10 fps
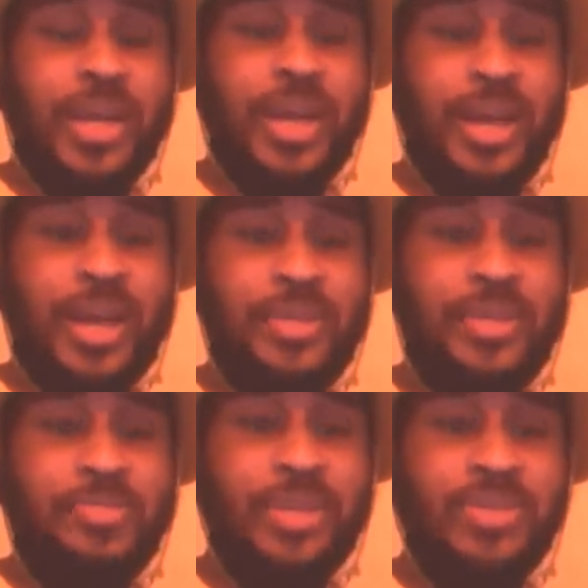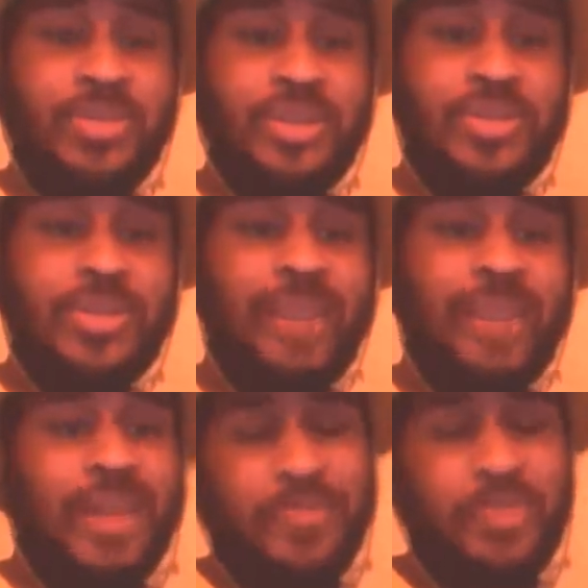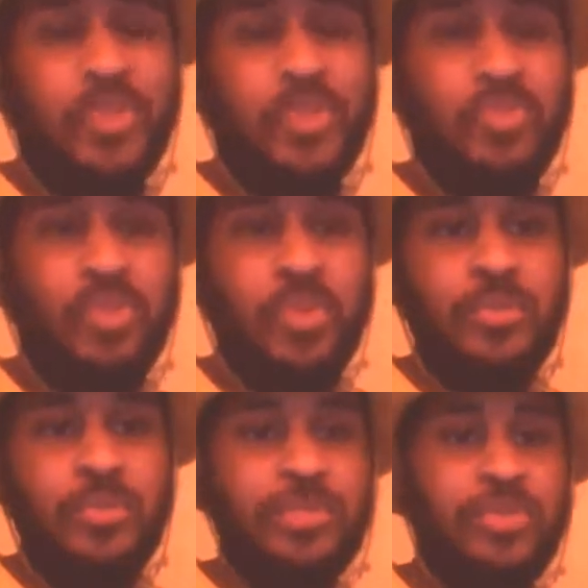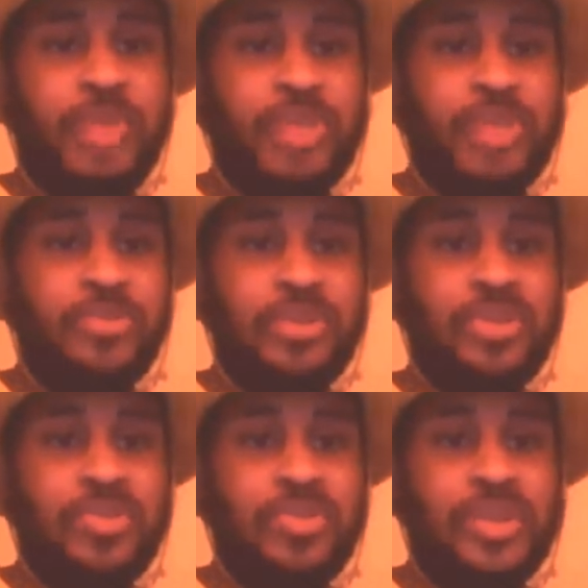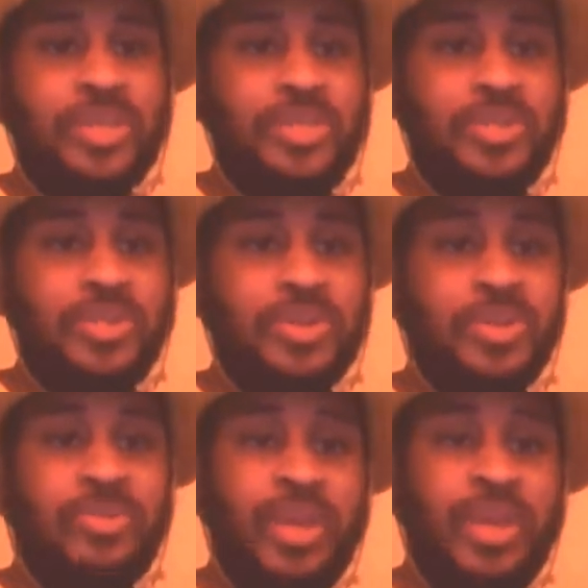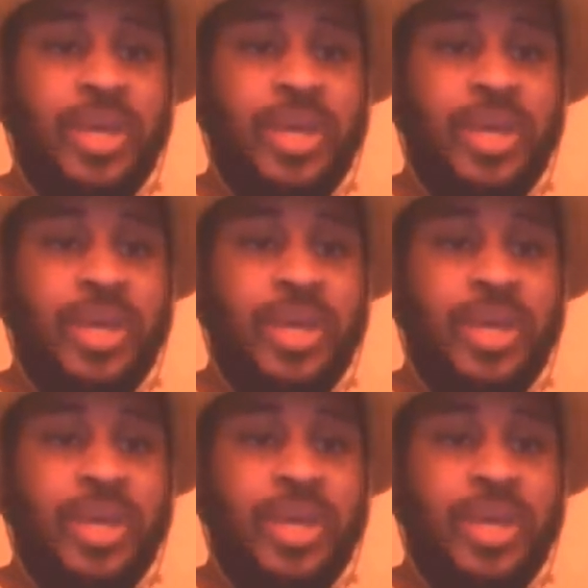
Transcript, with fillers: And not to mention this, they've added a few new moves, a few extra tricks that you can do,